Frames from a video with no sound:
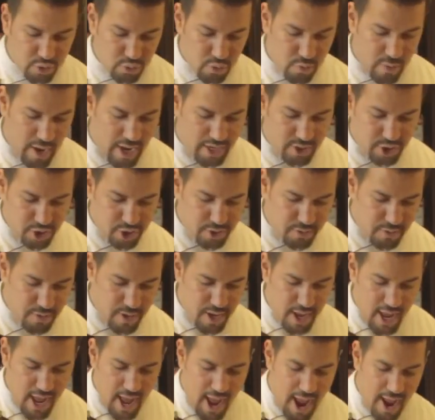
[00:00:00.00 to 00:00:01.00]
too much,
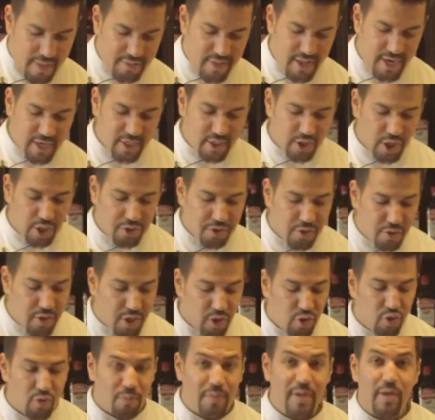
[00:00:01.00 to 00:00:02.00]
and the risotto
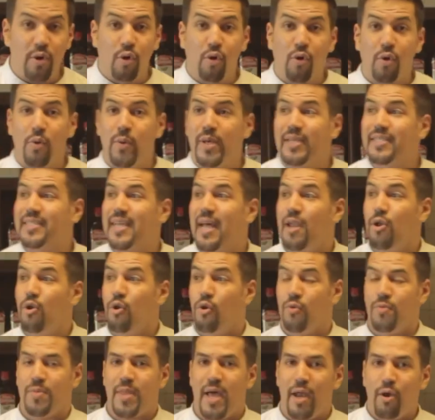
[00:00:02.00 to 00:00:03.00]
need to be always
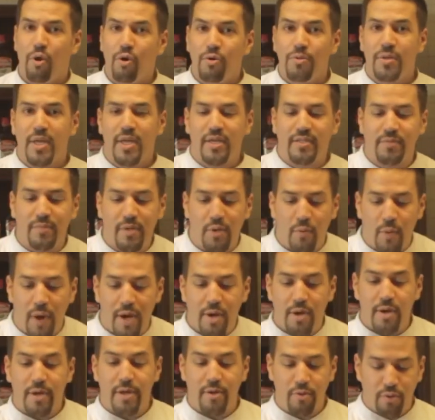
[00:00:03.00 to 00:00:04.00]
all'onda. All'onda is mean
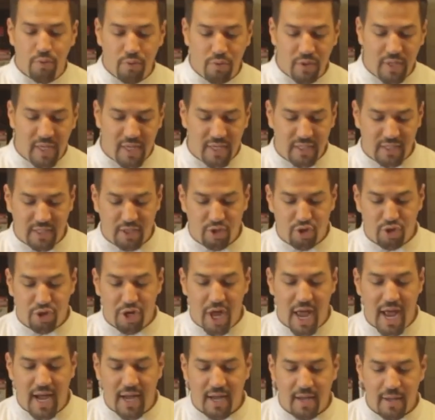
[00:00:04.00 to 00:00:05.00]
when you do this
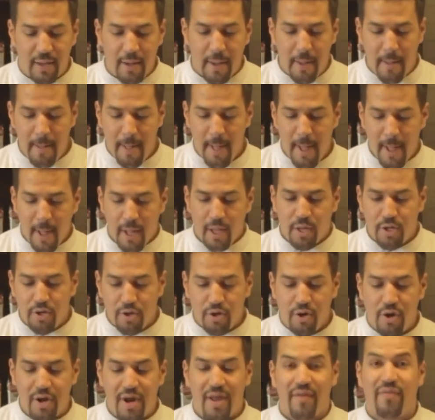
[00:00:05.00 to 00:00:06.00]
shake,
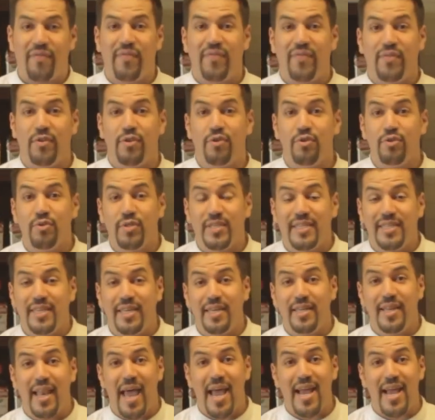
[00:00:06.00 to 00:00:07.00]
you
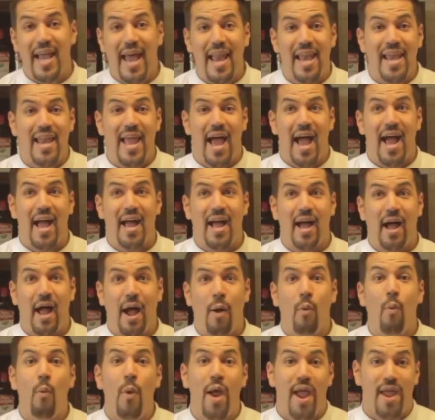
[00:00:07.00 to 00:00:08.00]
see like a
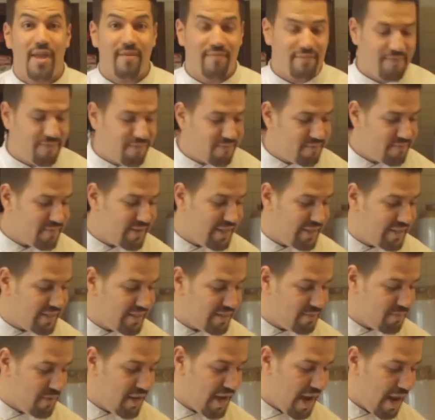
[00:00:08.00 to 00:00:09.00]
wave. This
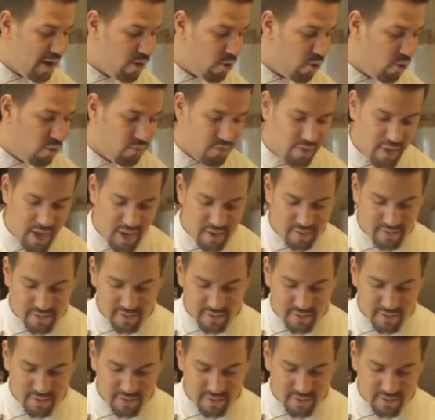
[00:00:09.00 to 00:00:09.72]
is mean all'onda.